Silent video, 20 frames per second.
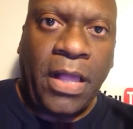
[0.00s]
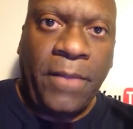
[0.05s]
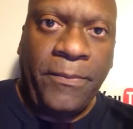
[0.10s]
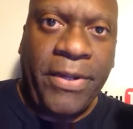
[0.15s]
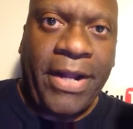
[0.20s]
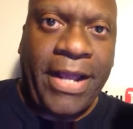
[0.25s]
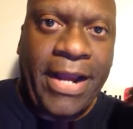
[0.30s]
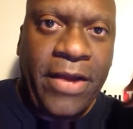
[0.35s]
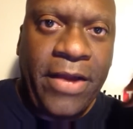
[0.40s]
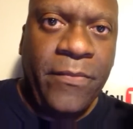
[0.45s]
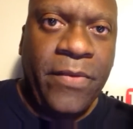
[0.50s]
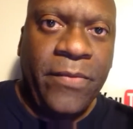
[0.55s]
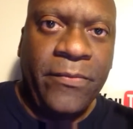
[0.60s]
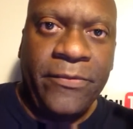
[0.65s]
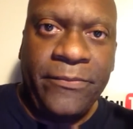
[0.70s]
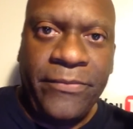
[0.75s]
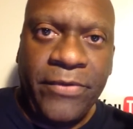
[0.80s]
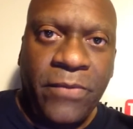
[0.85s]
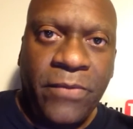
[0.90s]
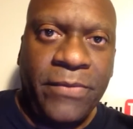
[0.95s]
But I
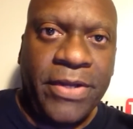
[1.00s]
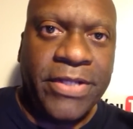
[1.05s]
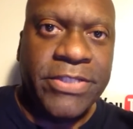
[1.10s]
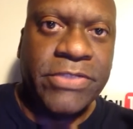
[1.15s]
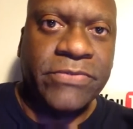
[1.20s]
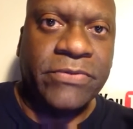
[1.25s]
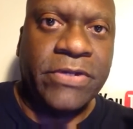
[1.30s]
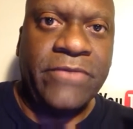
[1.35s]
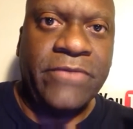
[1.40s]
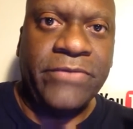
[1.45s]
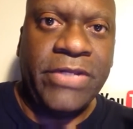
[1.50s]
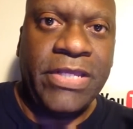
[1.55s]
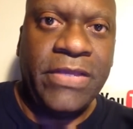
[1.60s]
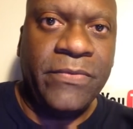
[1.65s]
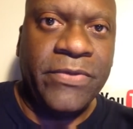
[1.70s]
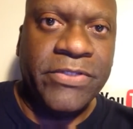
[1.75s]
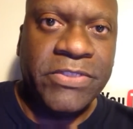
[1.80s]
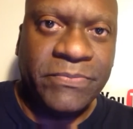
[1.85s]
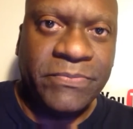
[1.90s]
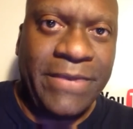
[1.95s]
remember Bill Musgrave when he
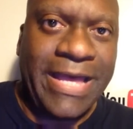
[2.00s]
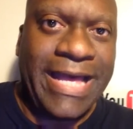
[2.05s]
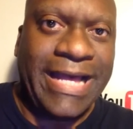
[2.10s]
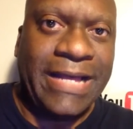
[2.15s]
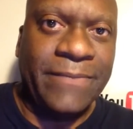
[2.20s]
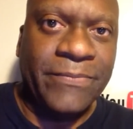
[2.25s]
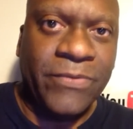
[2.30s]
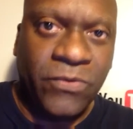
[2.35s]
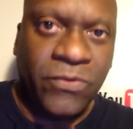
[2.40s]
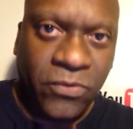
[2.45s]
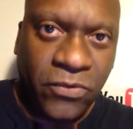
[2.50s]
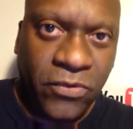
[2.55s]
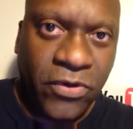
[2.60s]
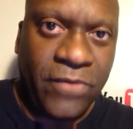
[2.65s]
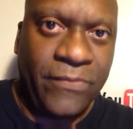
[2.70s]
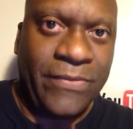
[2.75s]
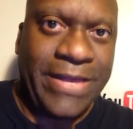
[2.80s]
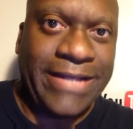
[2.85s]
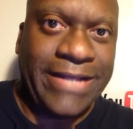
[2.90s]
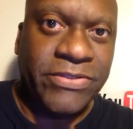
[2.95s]
was a backup
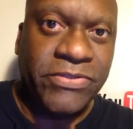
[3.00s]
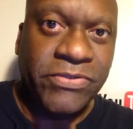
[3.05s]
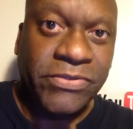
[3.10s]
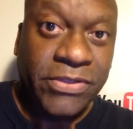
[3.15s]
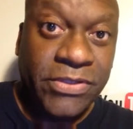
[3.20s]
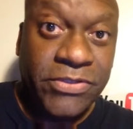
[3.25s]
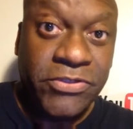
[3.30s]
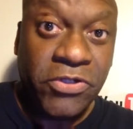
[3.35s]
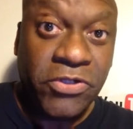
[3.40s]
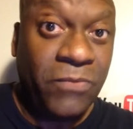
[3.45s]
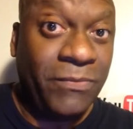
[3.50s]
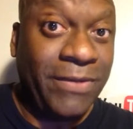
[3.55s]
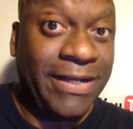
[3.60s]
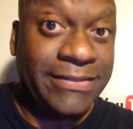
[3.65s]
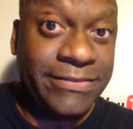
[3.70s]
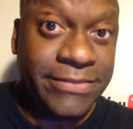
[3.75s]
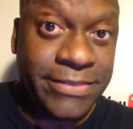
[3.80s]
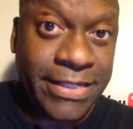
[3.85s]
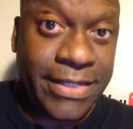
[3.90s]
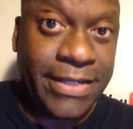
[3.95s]
quarterback during the Joe
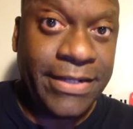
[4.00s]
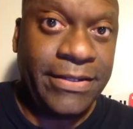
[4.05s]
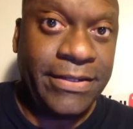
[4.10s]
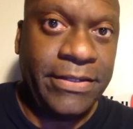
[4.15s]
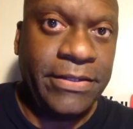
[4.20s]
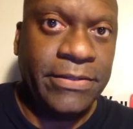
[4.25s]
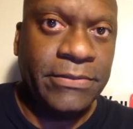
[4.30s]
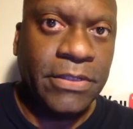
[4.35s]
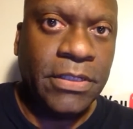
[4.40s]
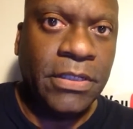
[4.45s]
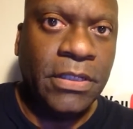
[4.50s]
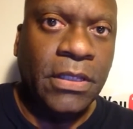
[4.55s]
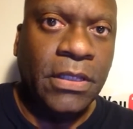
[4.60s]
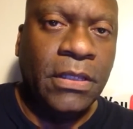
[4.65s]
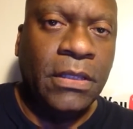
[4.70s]
Montana era.